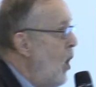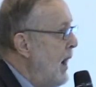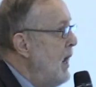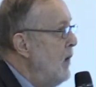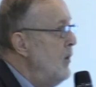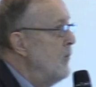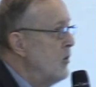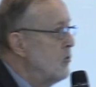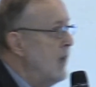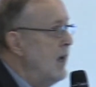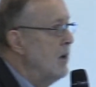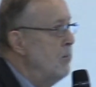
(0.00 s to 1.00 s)
why have you
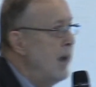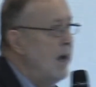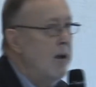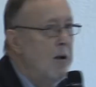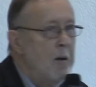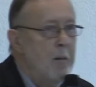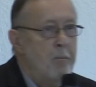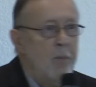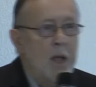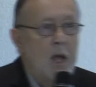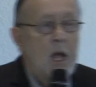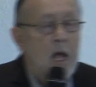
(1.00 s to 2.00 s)
forsaken me?
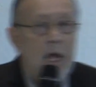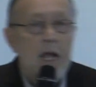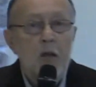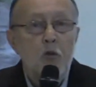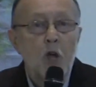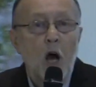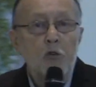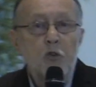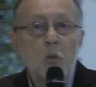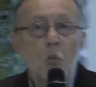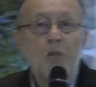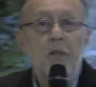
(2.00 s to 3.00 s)
He does
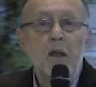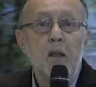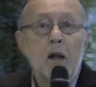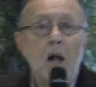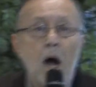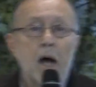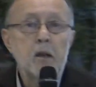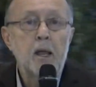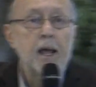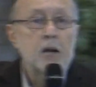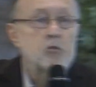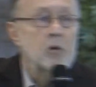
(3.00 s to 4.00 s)
it within the
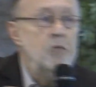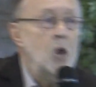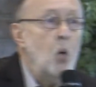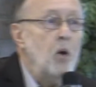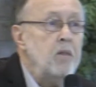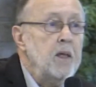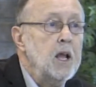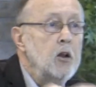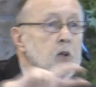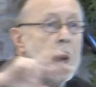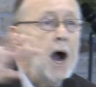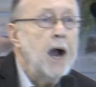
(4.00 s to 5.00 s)
context of knowing the
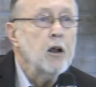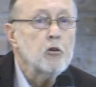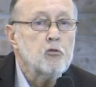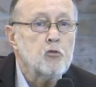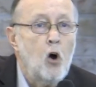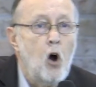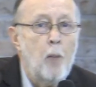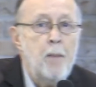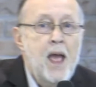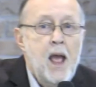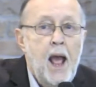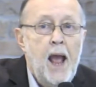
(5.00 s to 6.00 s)
entire psalm,
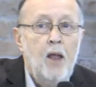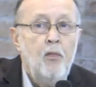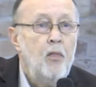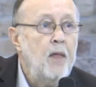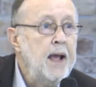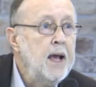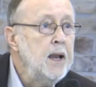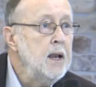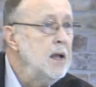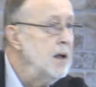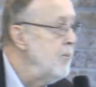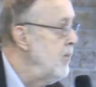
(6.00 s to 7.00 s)
and
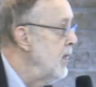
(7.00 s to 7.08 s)
then